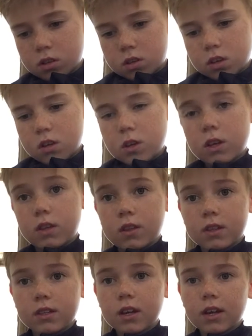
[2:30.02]
And then
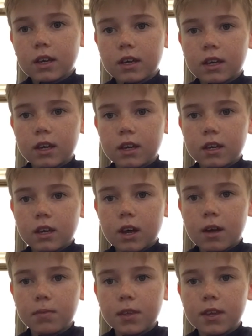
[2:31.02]
this guy
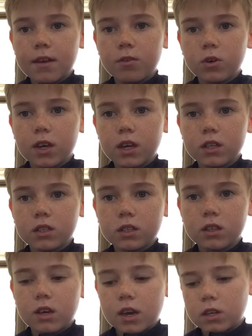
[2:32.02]
the devil kicks
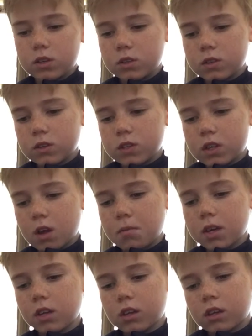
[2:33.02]
the angel in the
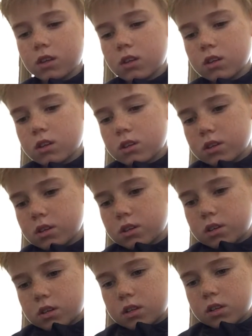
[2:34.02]
stomach.
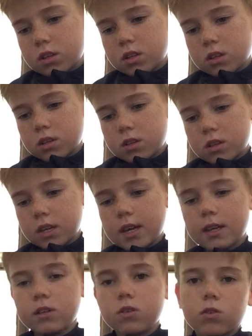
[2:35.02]
And then the
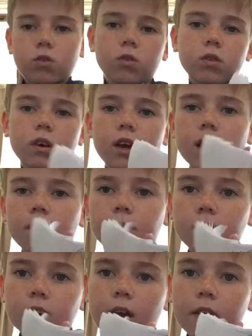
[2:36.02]
angel
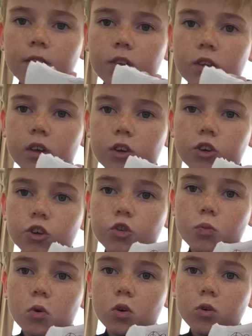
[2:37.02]
has a
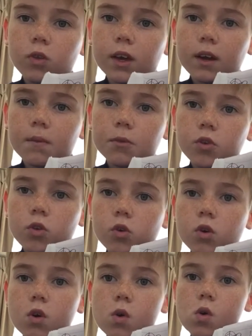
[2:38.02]
huge portal that comes through
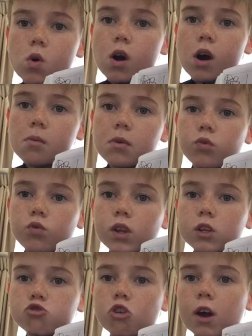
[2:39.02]
a
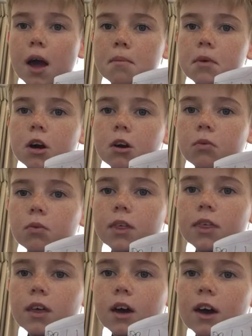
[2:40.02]
really strong hammer with
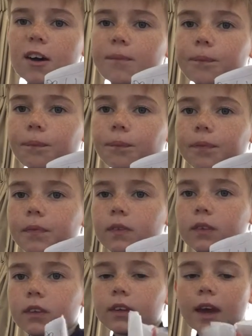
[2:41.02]

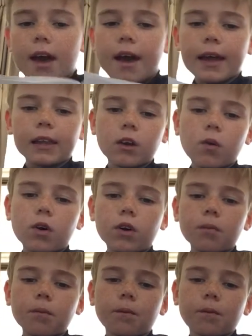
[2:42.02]
a halo
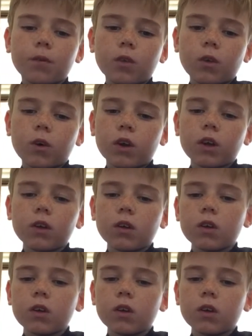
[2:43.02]
on it.